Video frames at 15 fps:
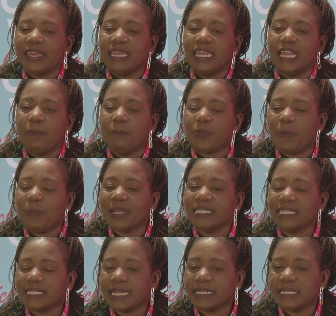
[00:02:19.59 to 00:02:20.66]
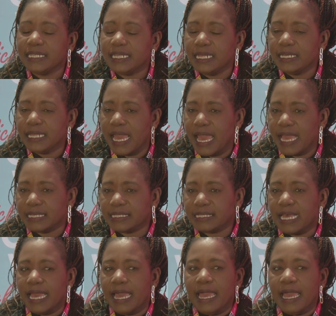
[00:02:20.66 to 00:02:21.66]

healing properties that it has,